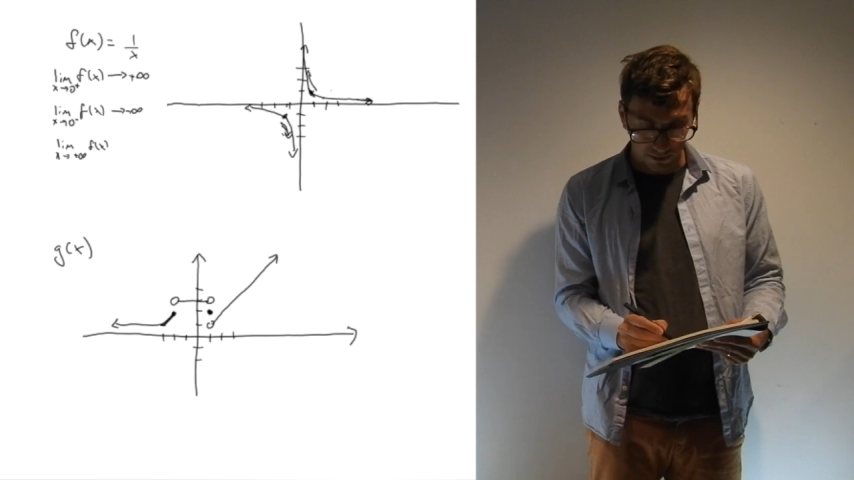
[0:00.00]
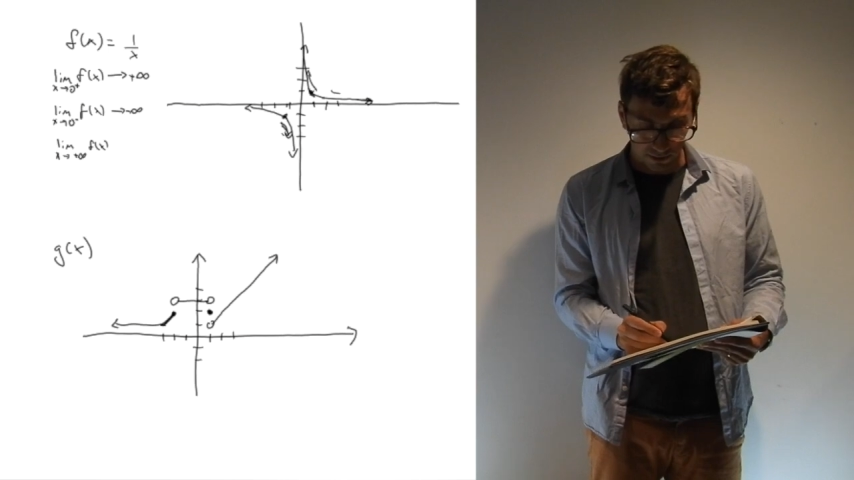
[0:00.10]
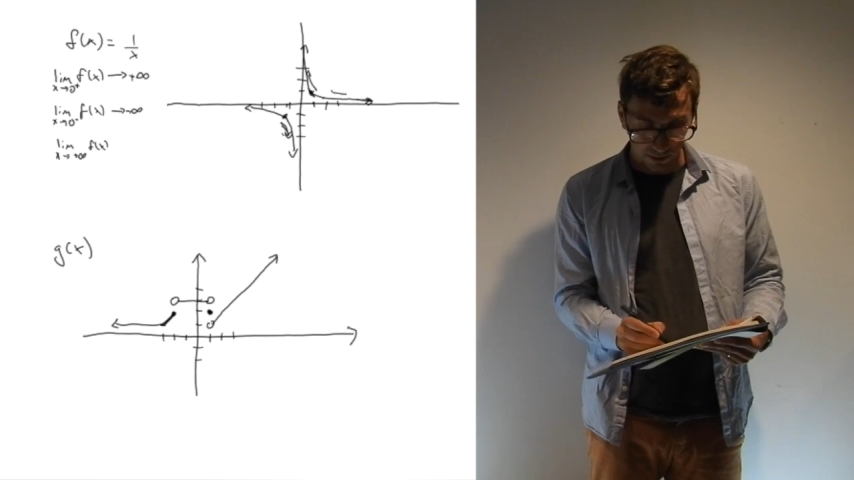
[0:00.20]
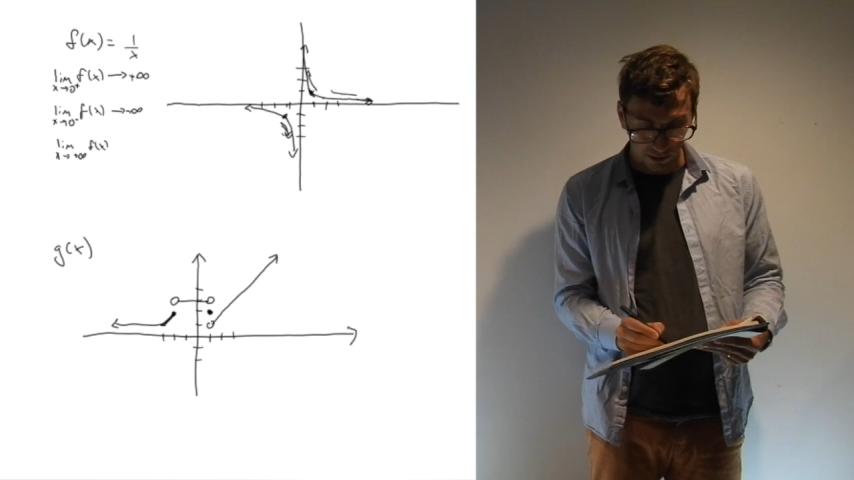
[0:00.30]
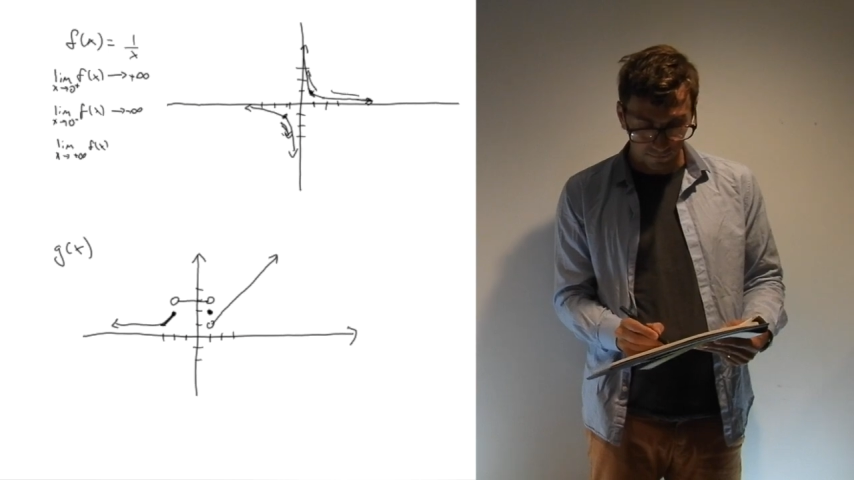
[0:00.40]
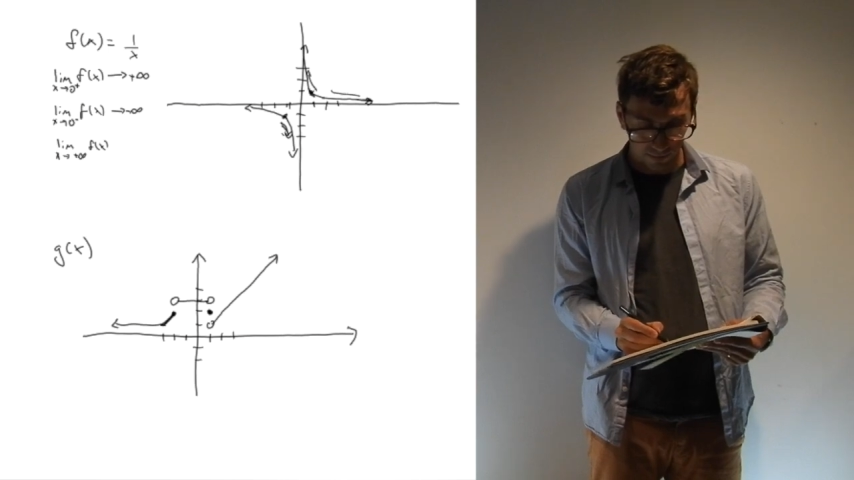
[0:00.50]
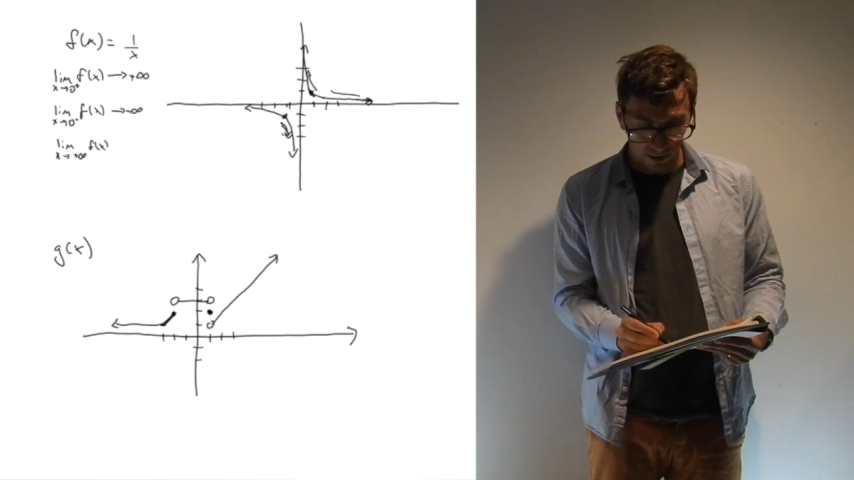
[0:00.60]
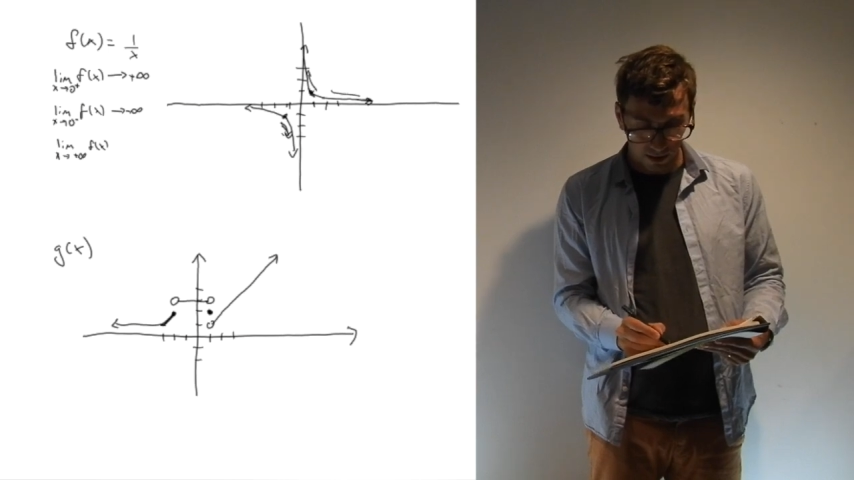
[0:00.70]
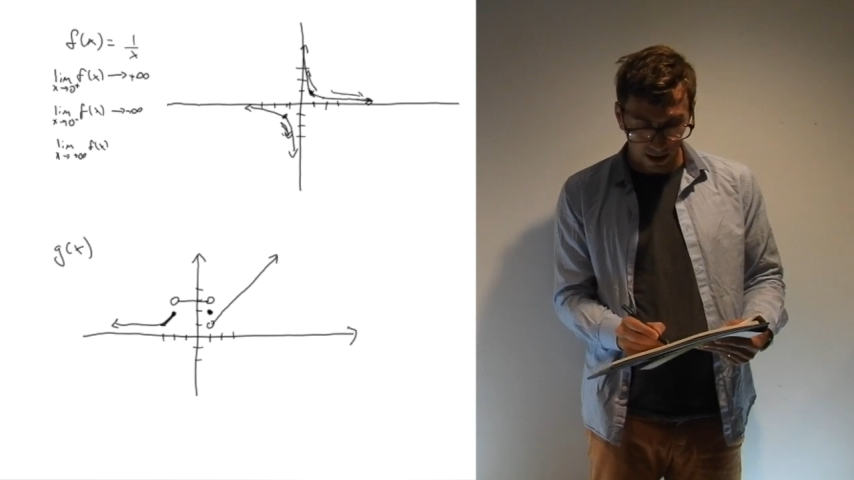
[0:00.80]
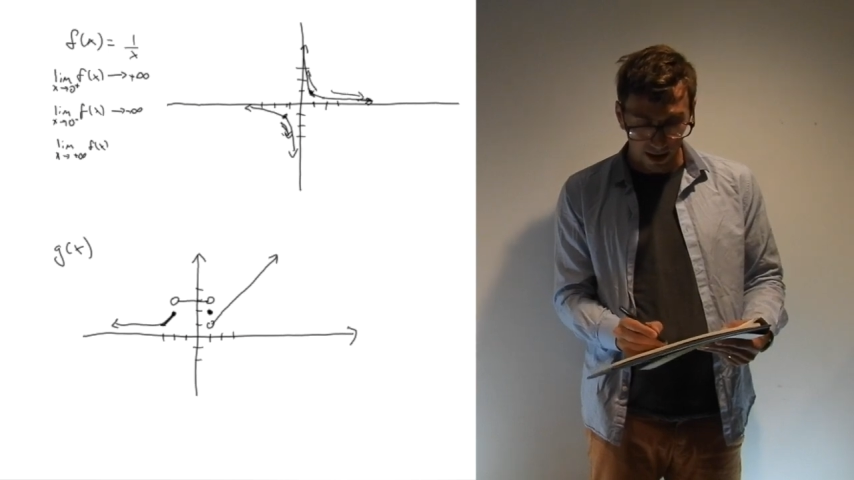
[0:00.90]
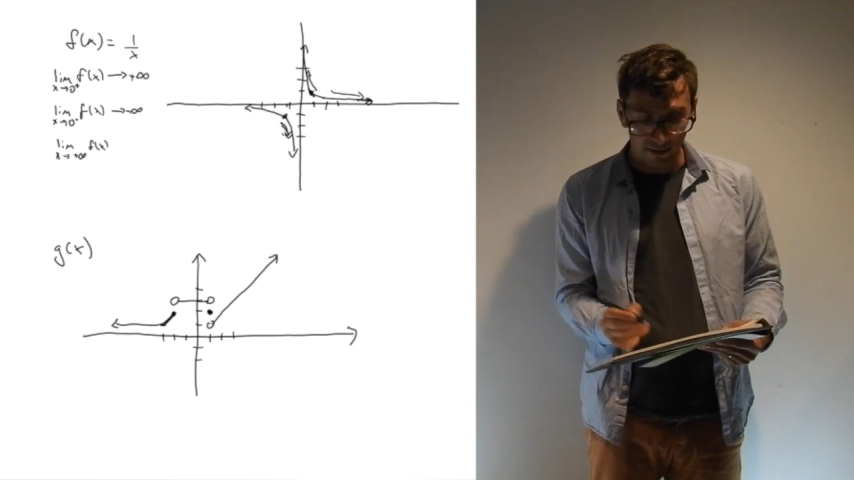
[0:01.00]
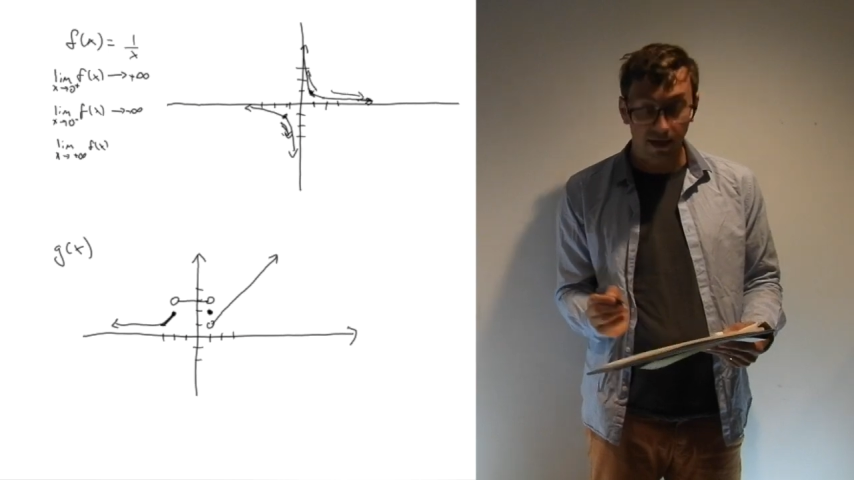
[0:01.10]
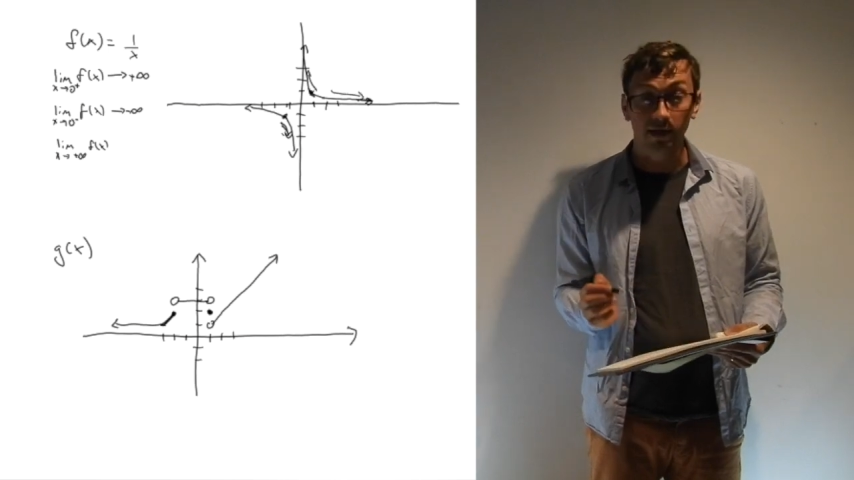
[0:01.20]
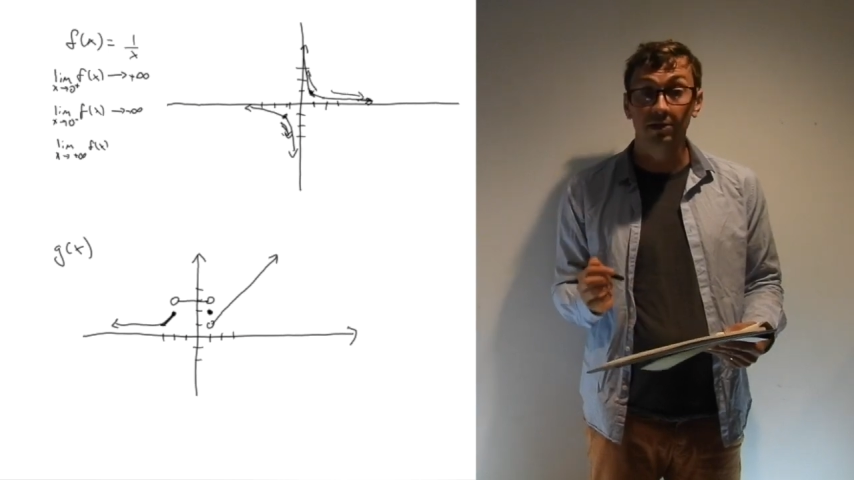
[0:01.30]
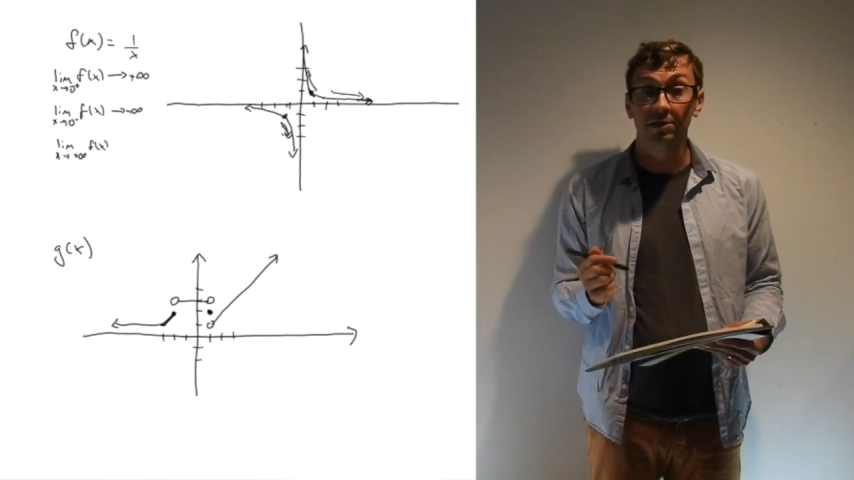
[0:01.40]
see as
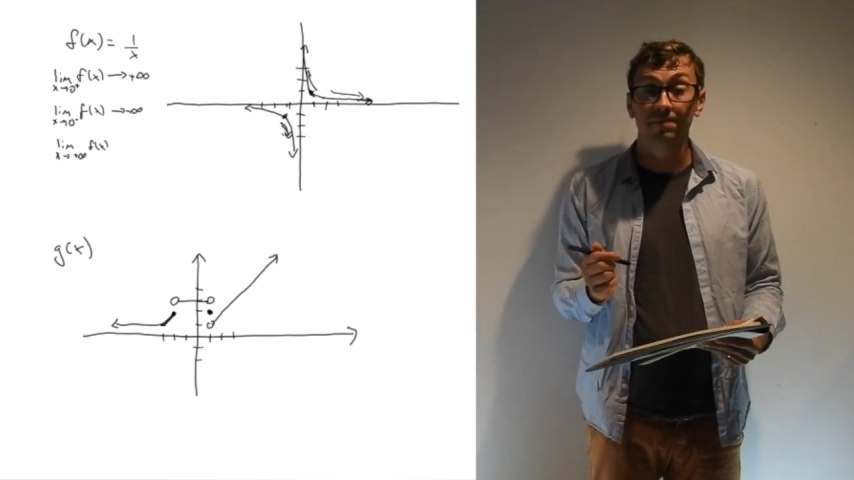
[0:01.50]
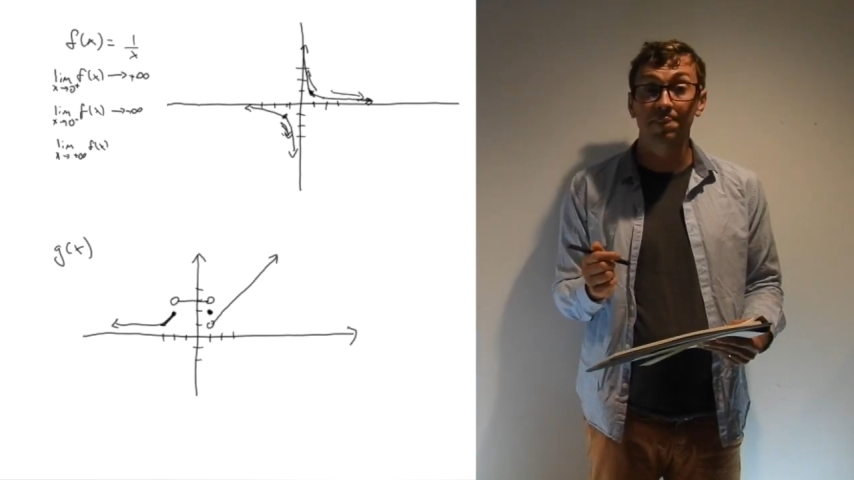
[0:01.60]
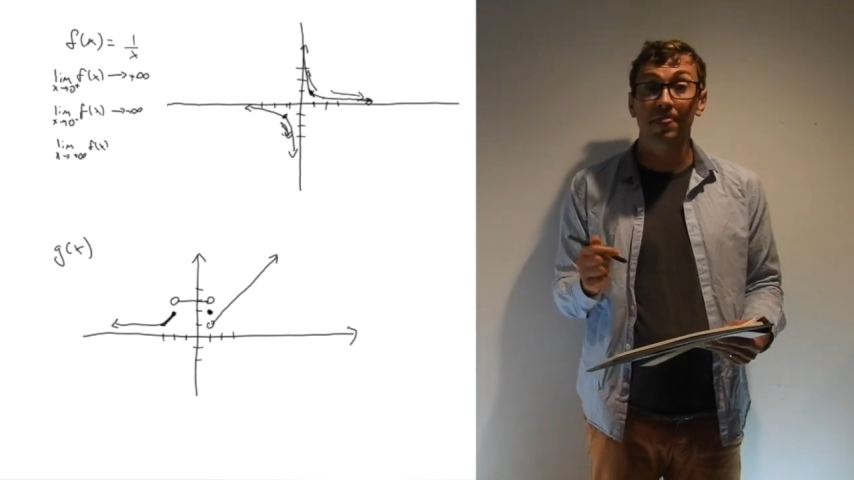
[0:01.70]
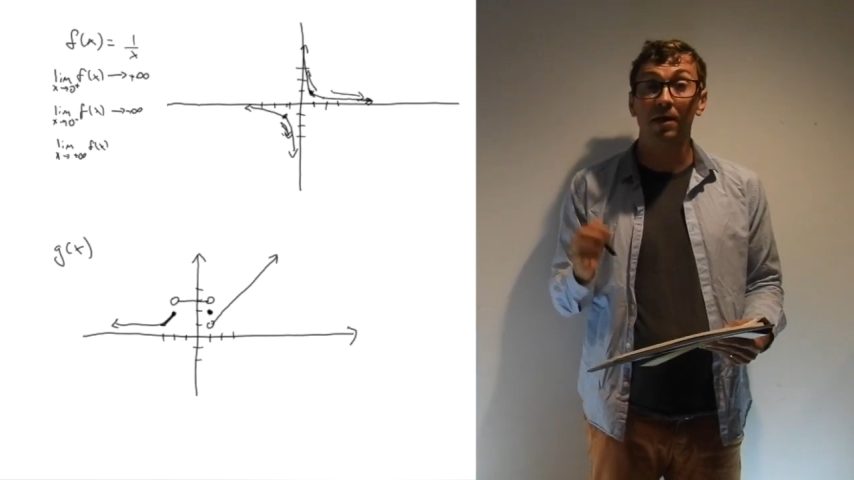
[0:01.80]
x